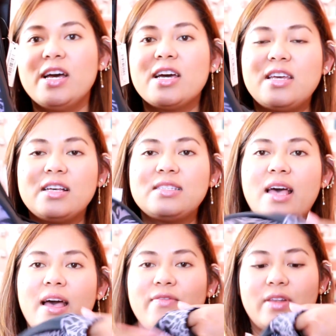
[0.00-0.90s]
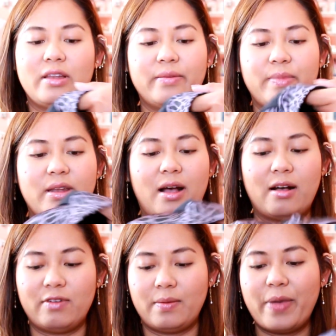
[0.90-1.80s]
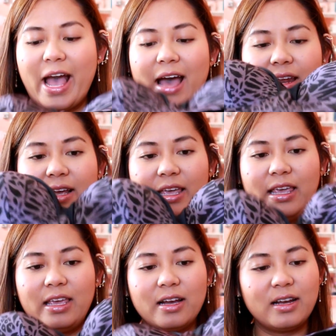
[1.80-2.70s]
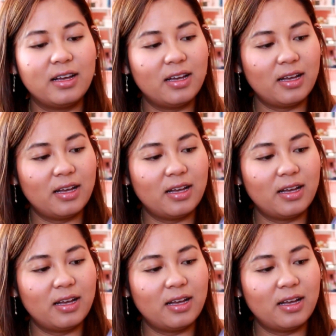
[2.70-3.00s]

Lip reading: It does have a little bit of a padding here.